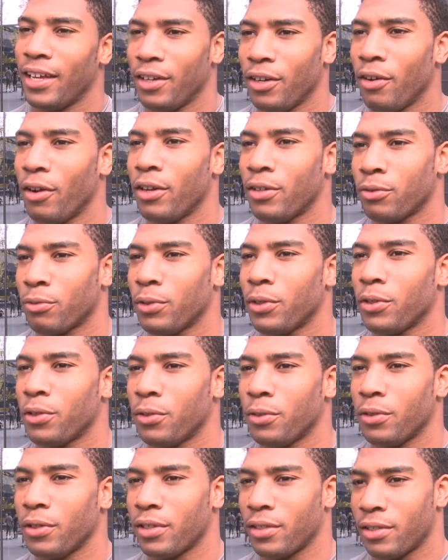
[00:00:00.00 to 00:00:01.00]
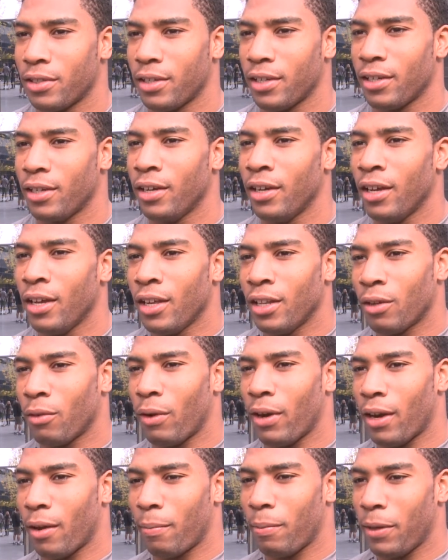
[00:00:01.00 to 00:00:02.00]
You know, it's real cool to see the
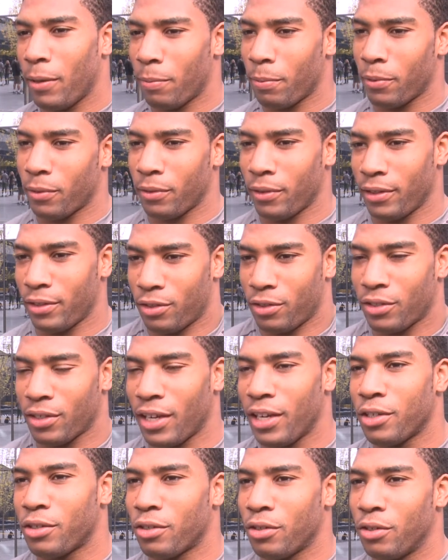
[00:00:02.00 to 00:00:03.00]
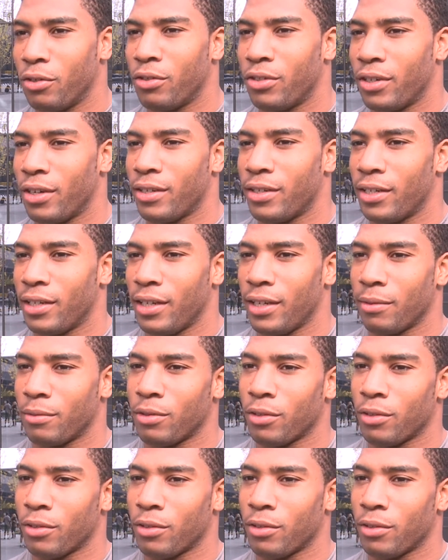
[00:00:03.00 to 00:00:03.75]
way that people just introduce their team.